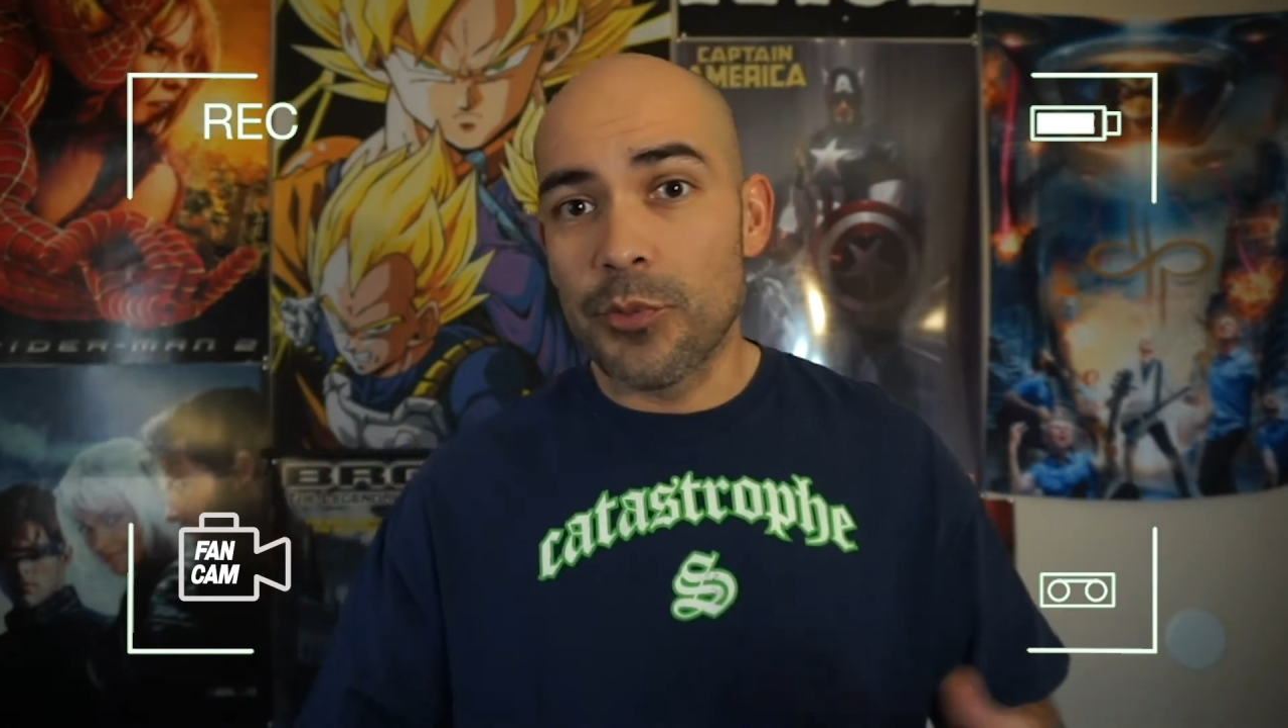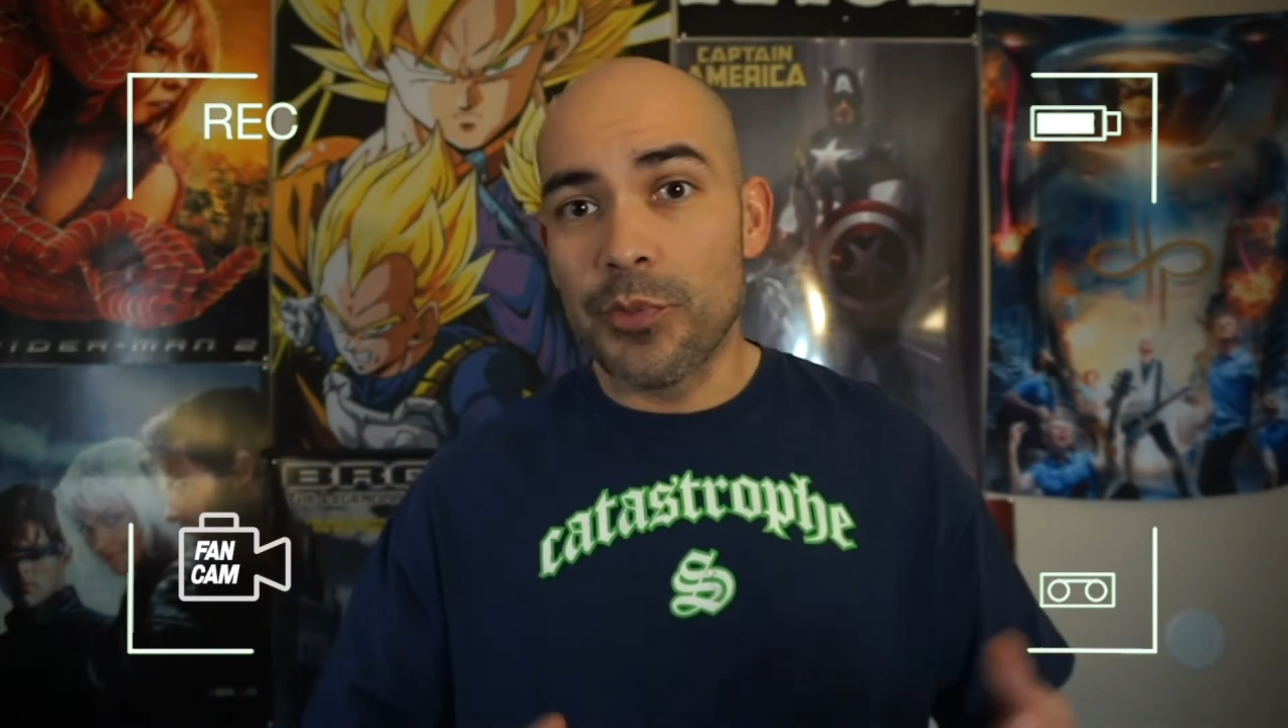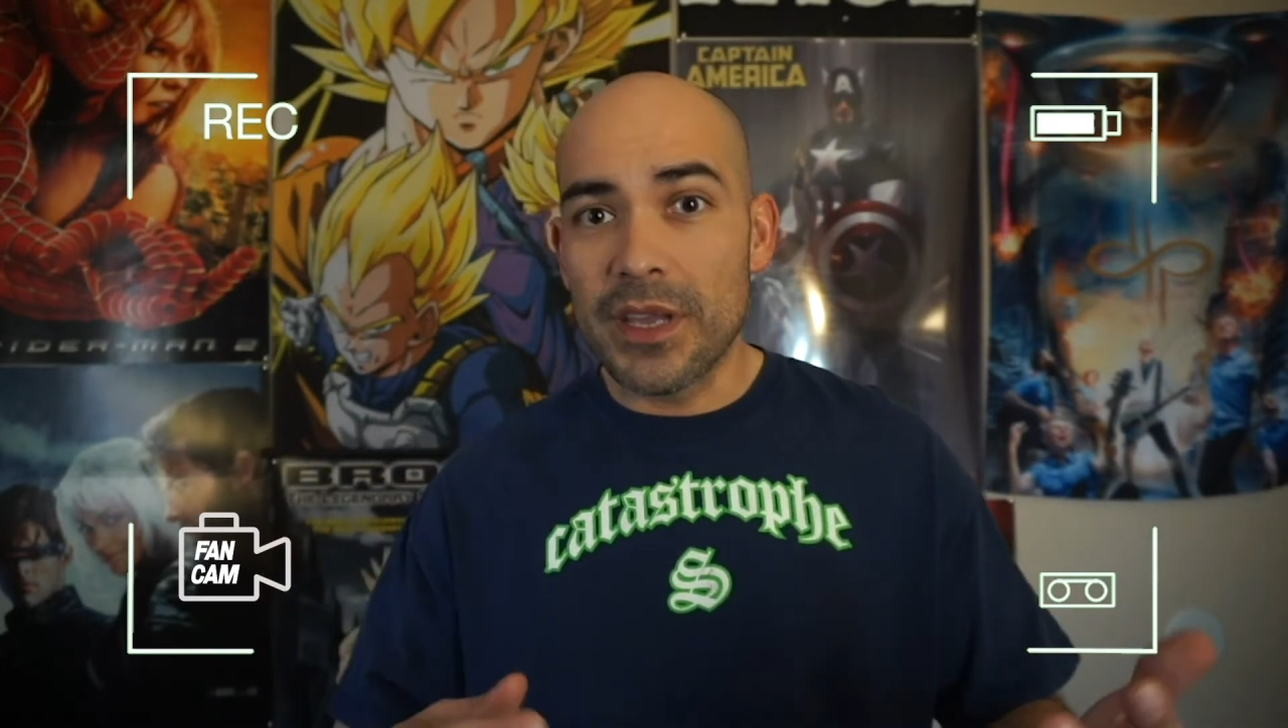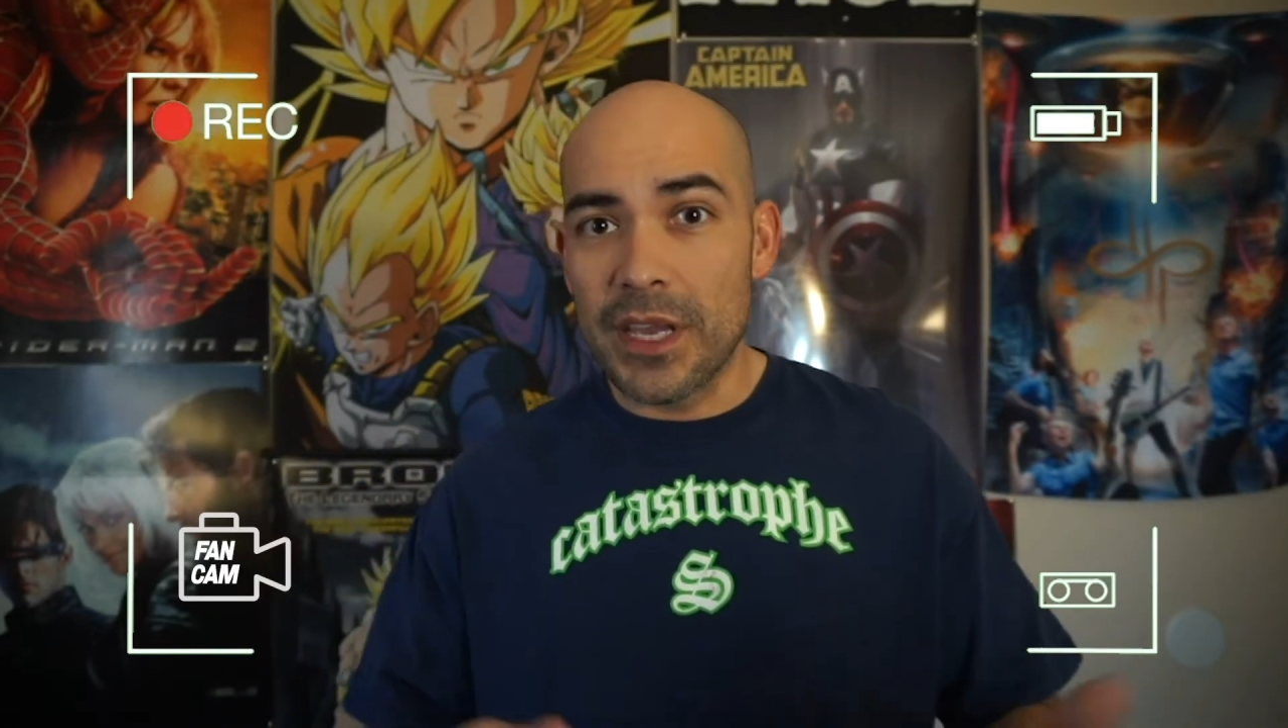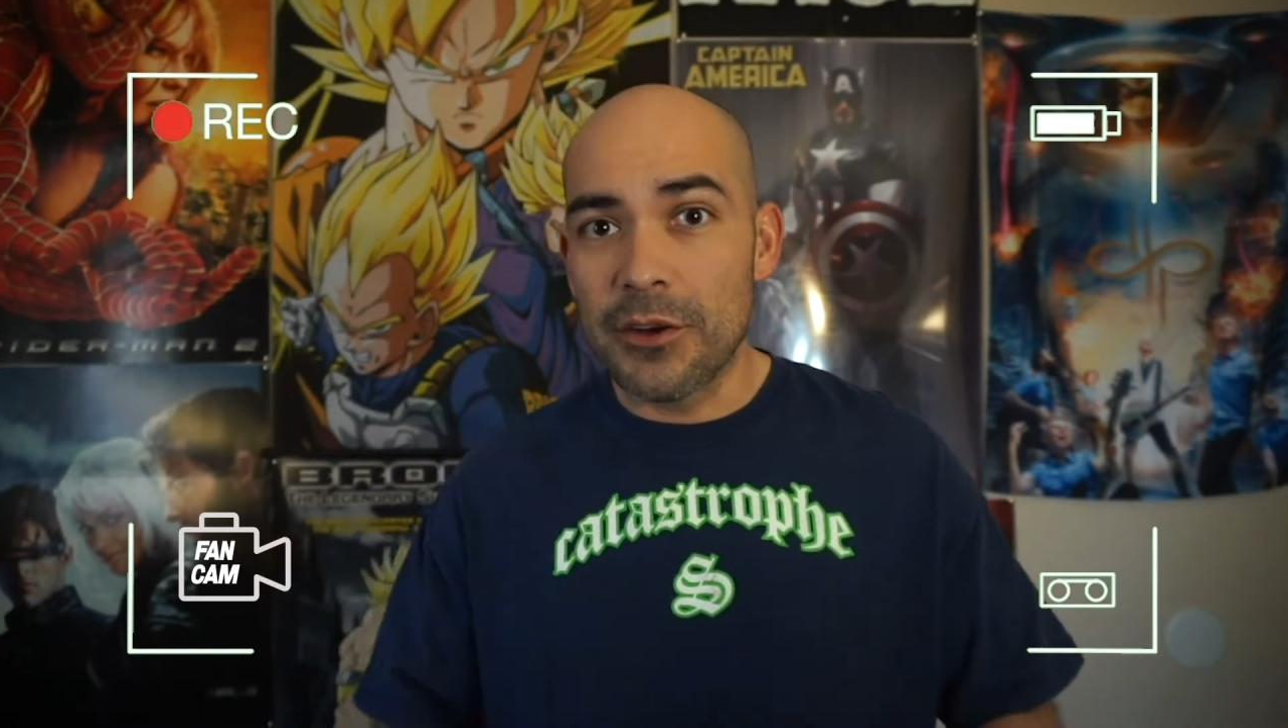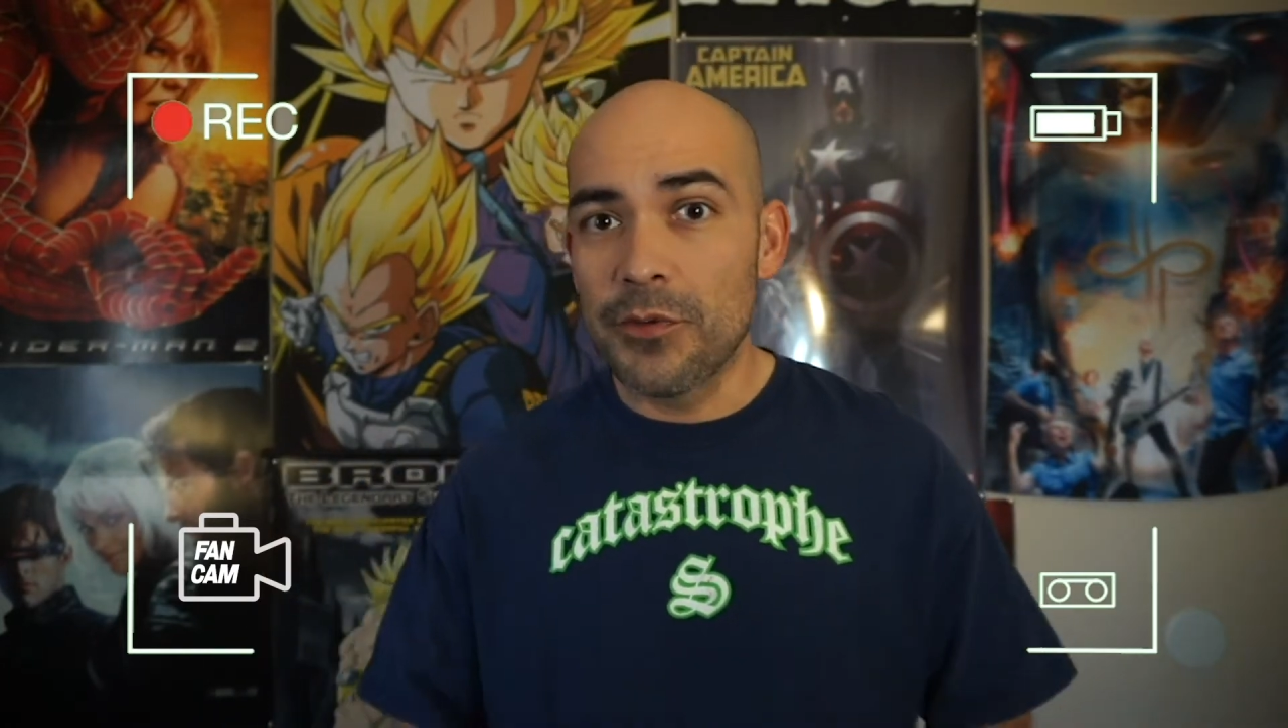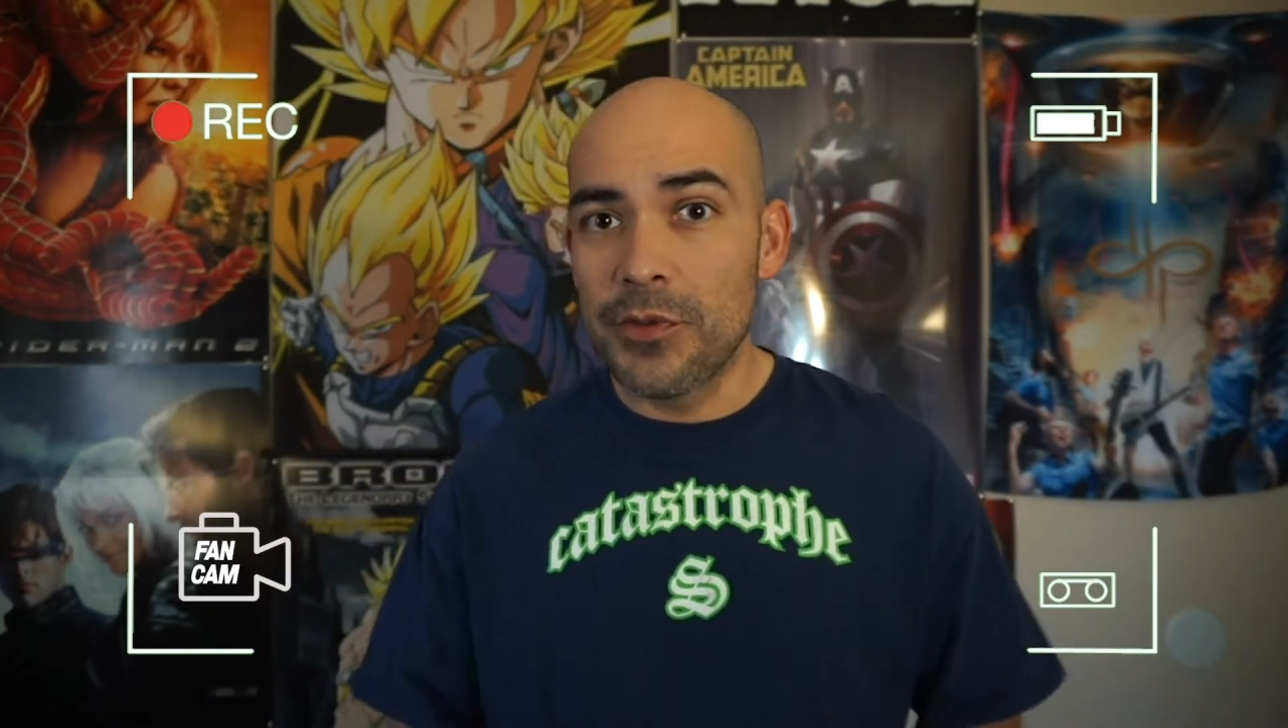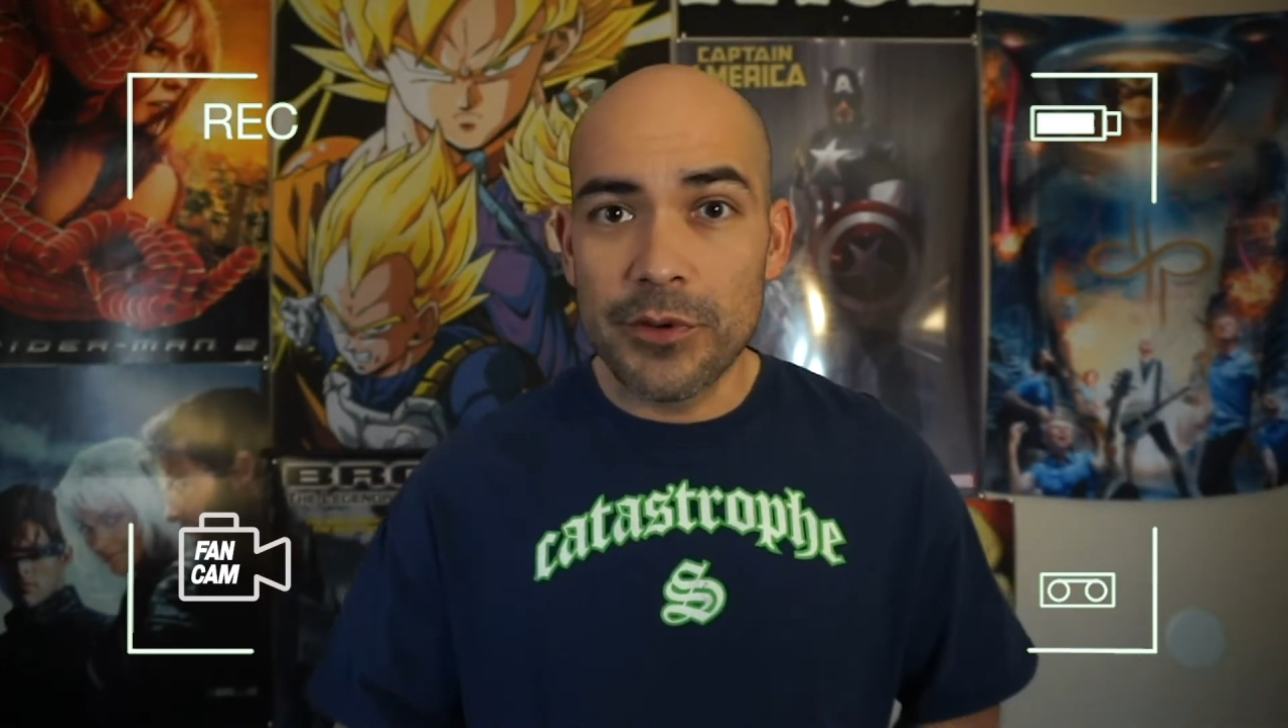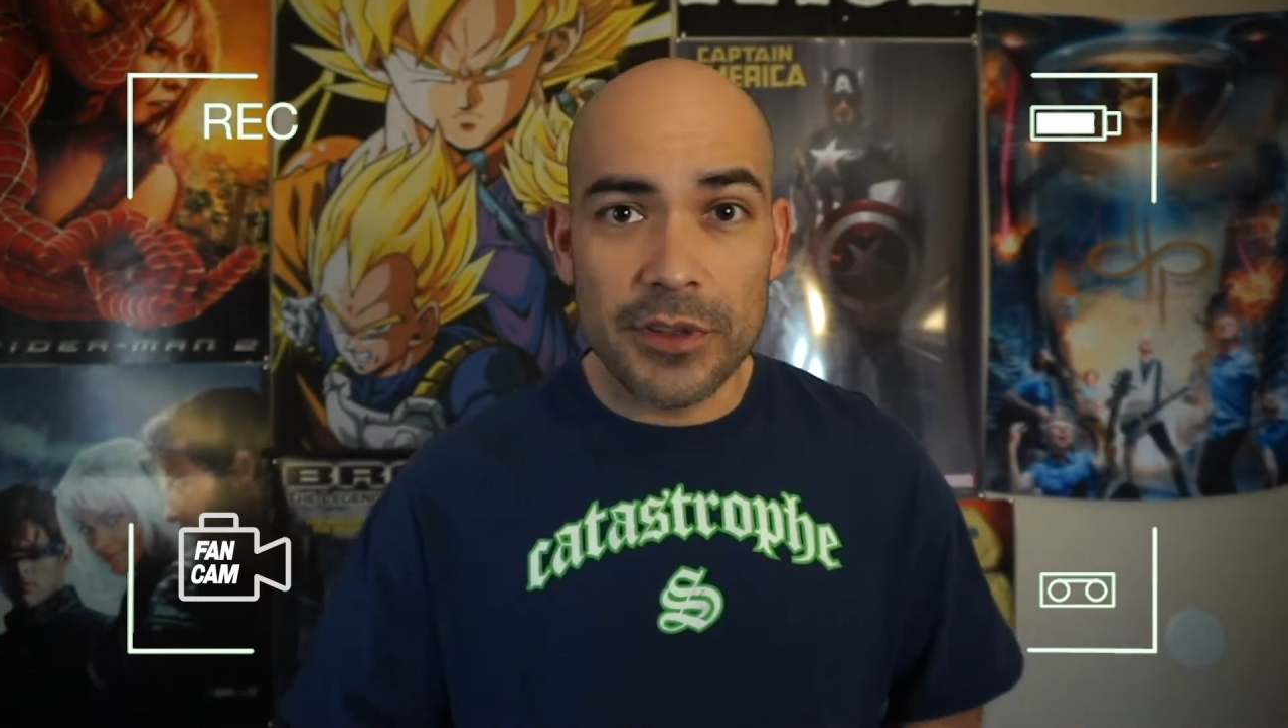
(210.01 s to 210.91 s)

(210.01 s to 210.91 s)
being interviewed